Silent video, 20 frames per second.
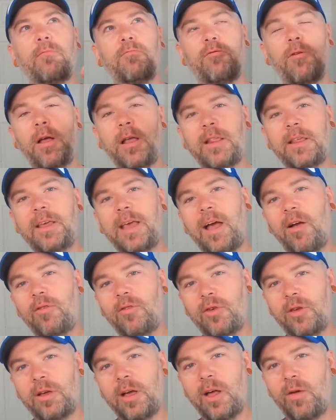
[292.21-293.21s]
price
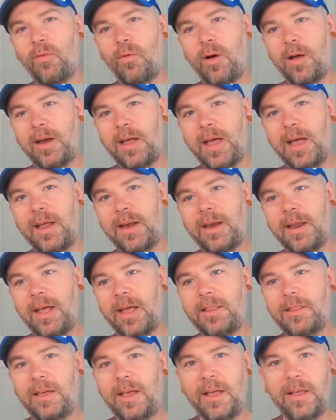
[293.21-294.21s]
gouging on one end
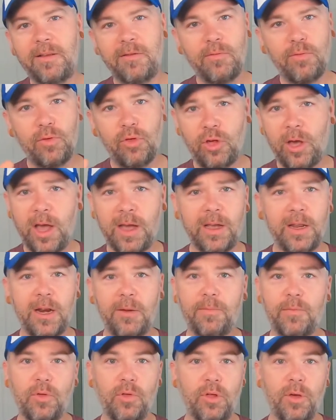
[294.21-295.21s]
and then jacking
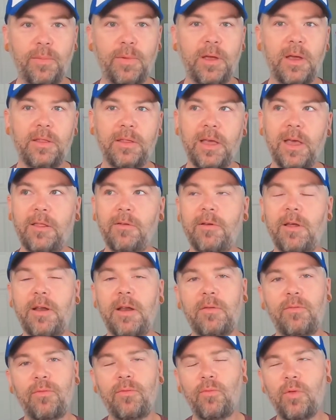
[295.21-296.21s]
up your shipping on the other end.